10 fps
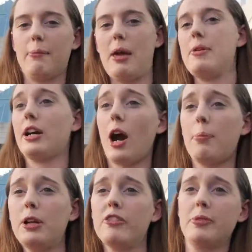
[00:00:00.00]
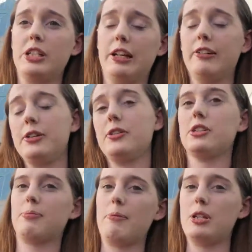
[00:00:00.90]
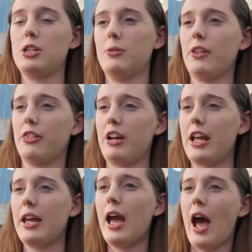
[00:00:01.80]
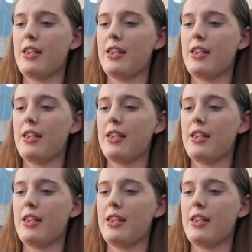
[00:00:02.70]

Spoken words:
maybe a couple of materials, maybe 2 or 3,